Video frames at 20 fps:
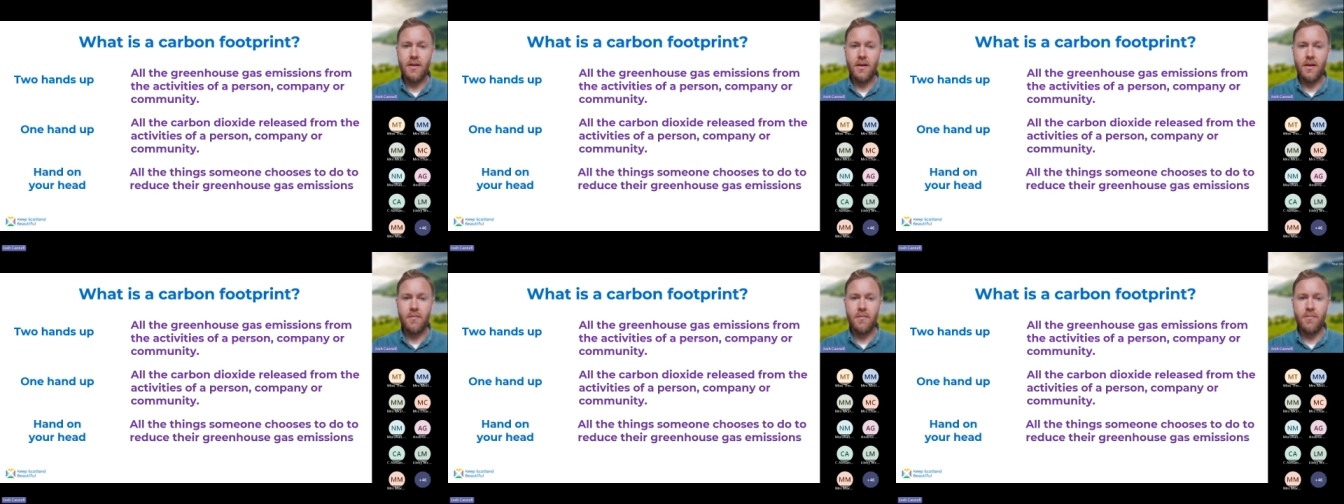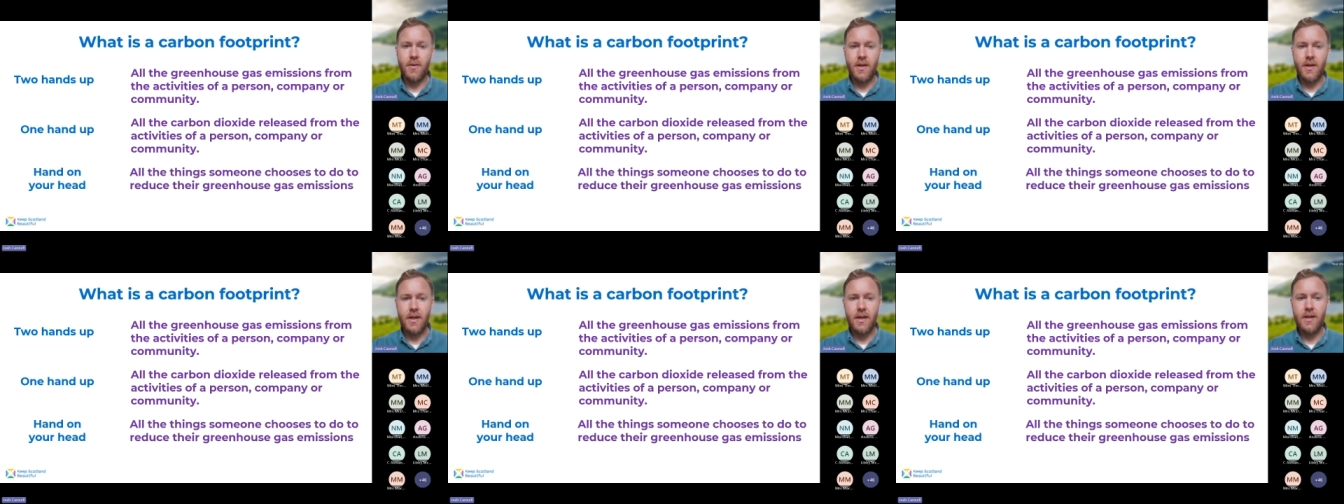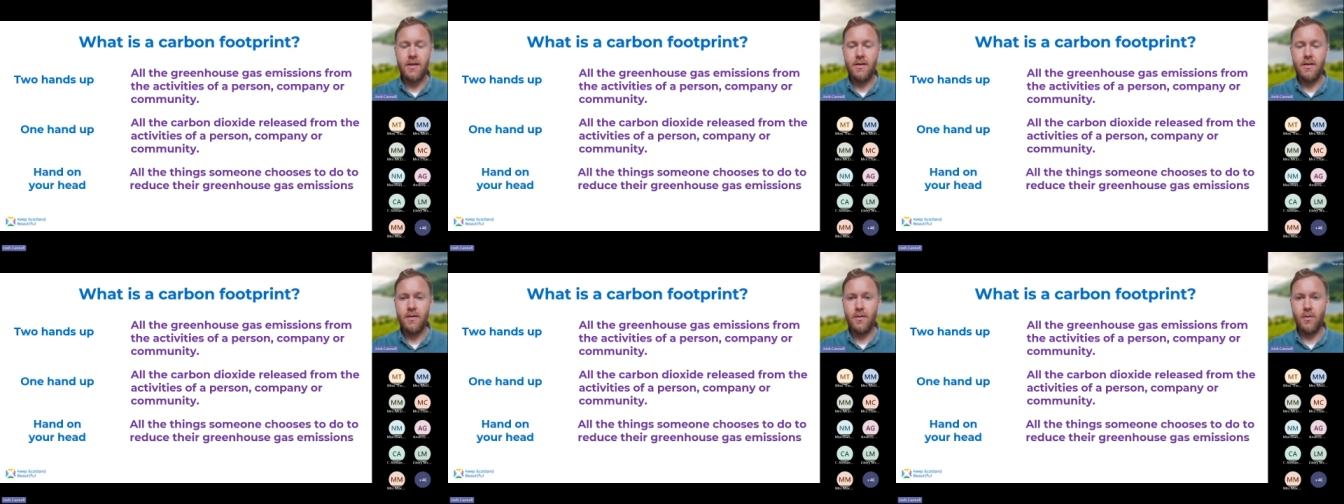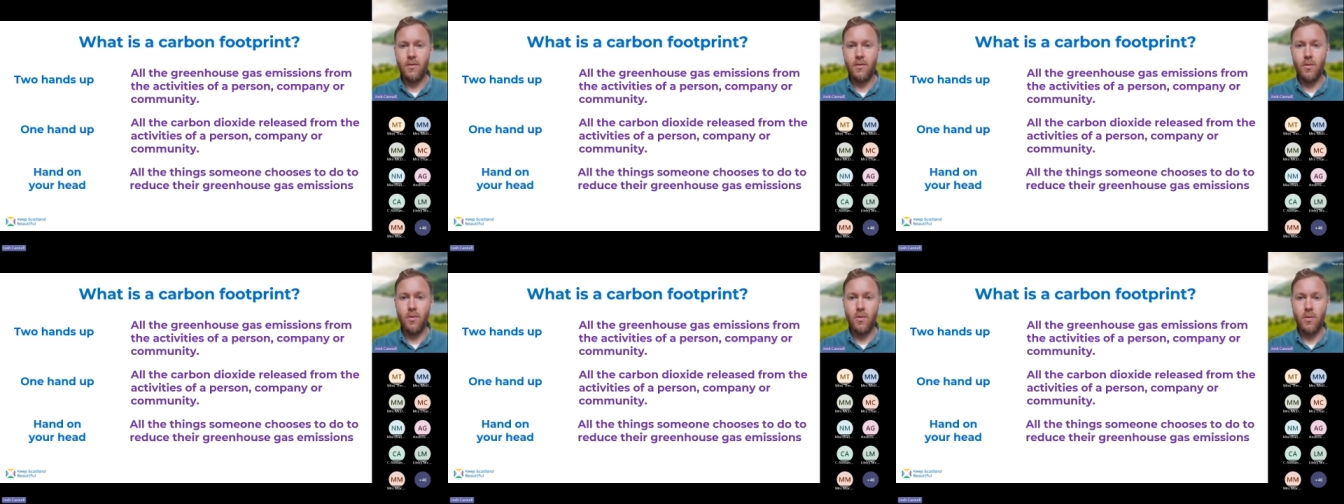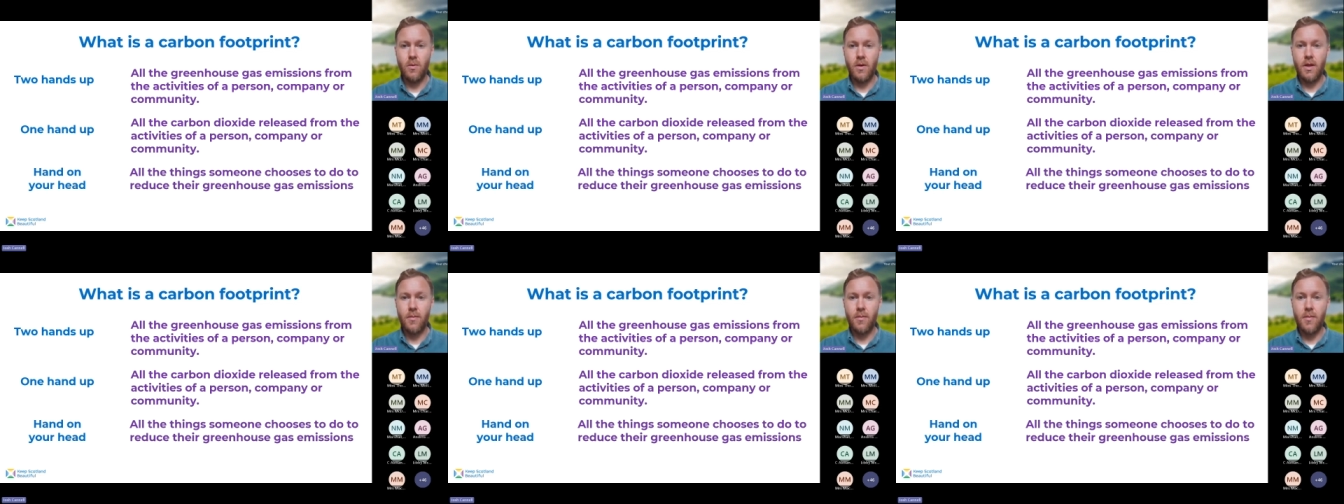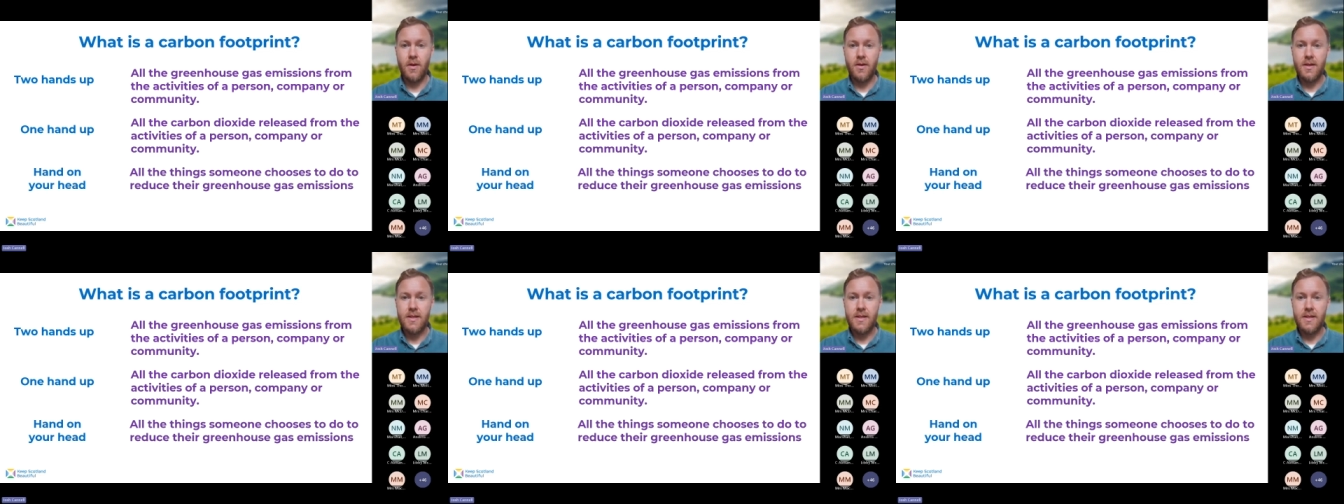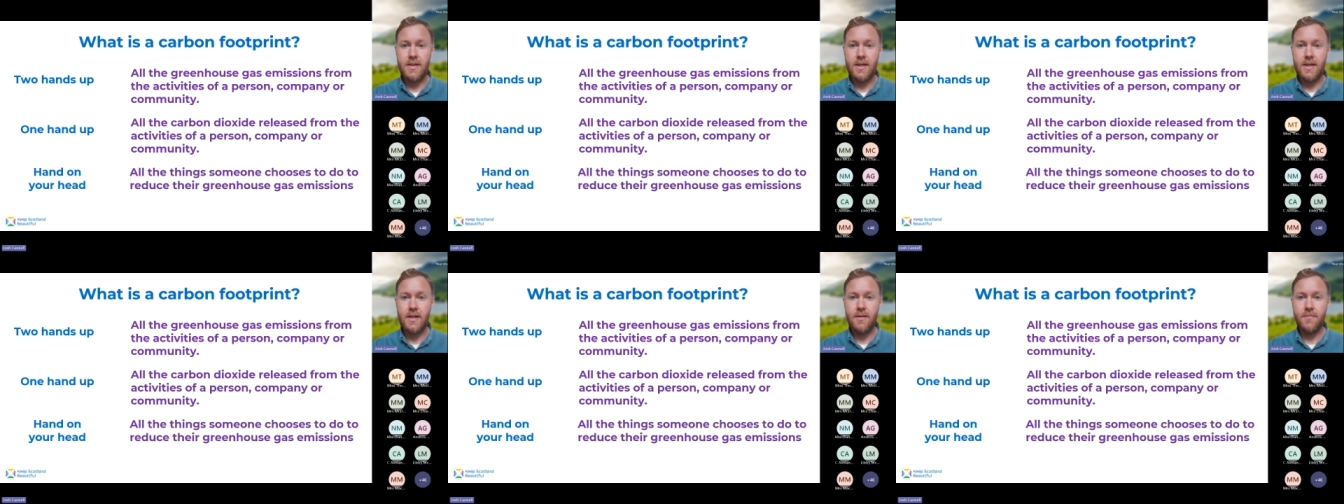company, or
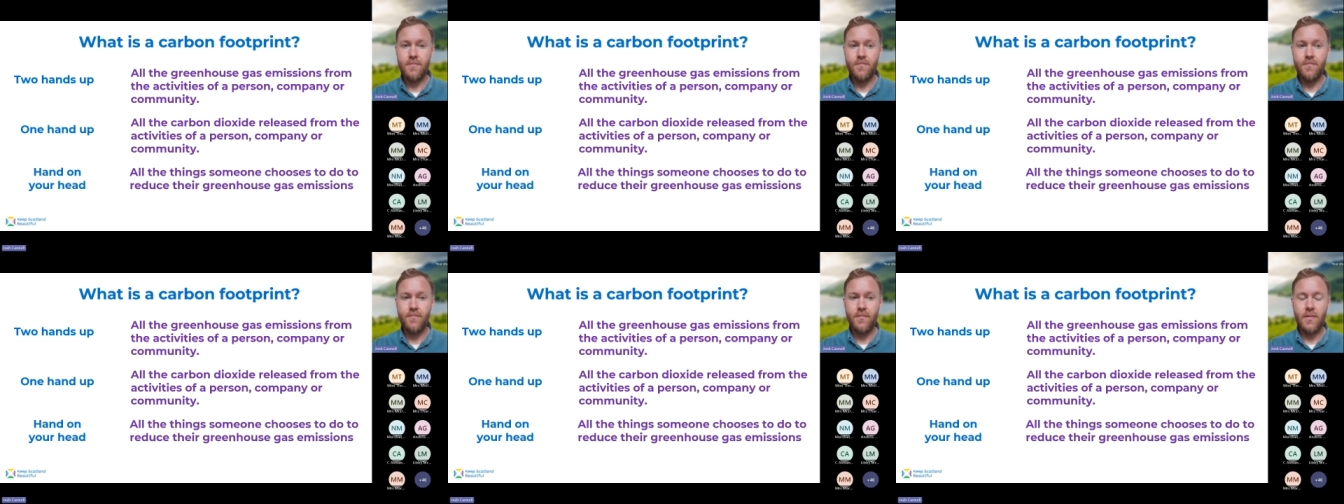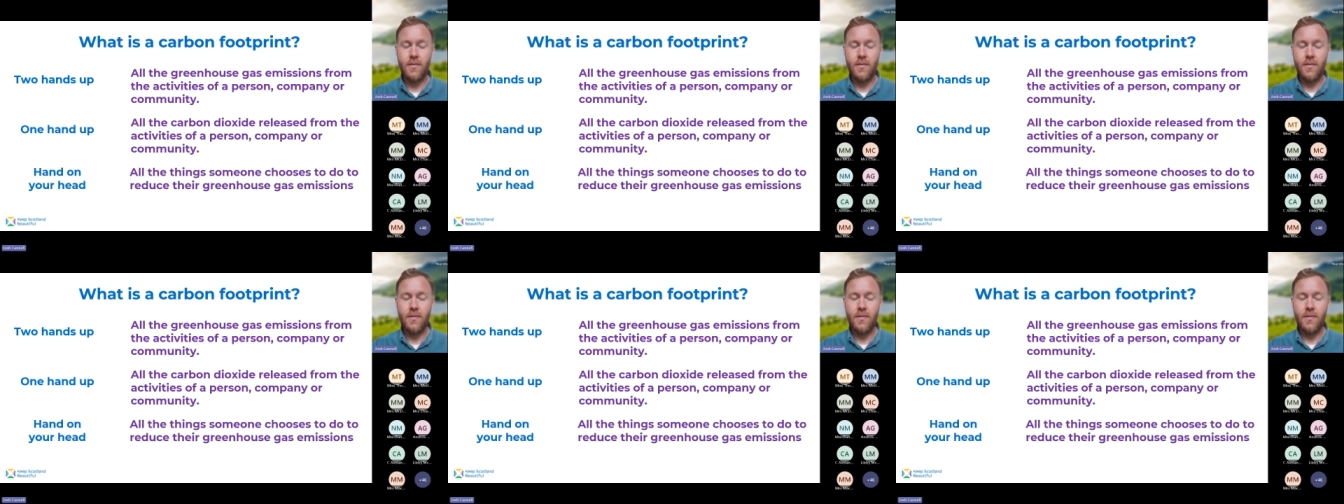community.